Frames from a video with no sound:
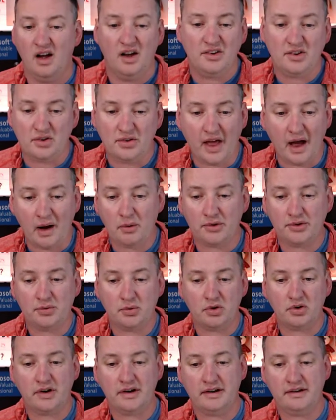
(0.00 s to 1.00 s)
So that was
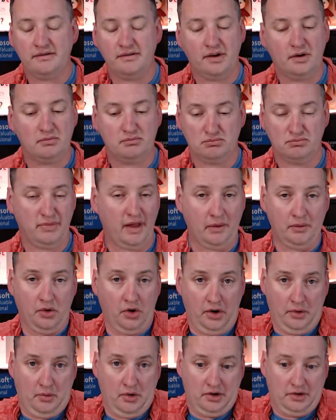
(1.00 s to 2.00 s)
really, you know, that
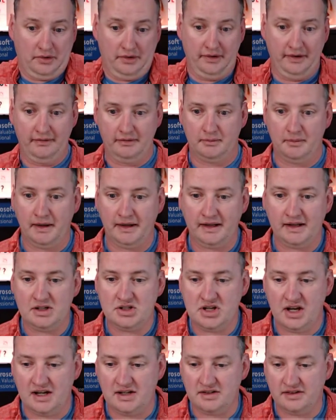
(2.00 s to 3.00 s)
already worked. We didn't have to make any
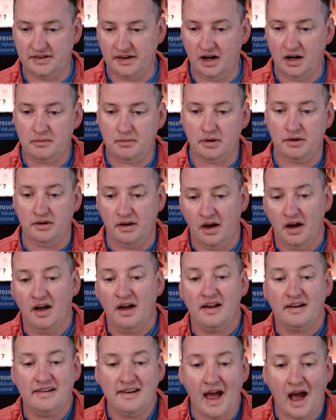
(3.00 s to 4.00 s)
changes there, but
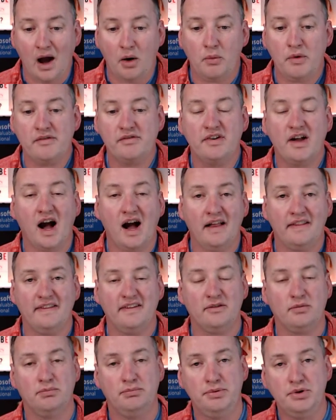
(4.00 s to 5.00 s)
now we've got
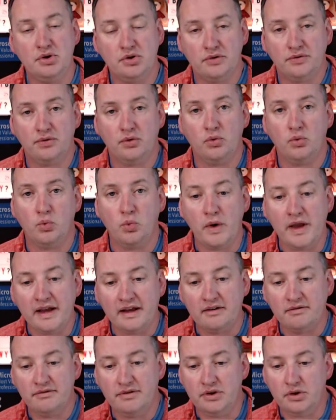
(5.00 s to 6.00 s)
this beautiful
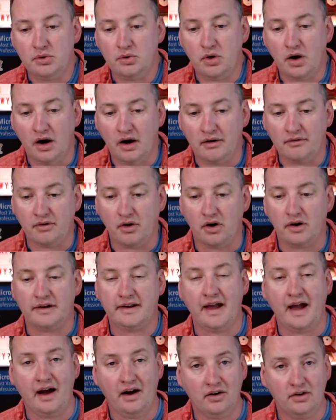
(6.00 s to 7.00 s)
week view of our
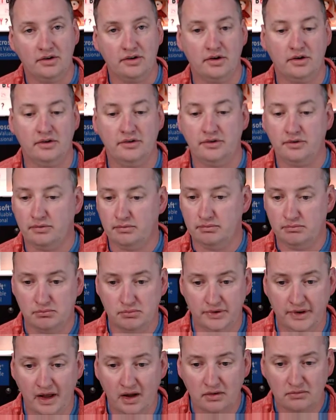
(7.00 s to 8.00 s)
calendars
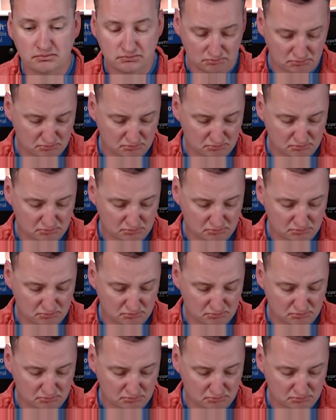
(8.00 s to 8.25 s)
without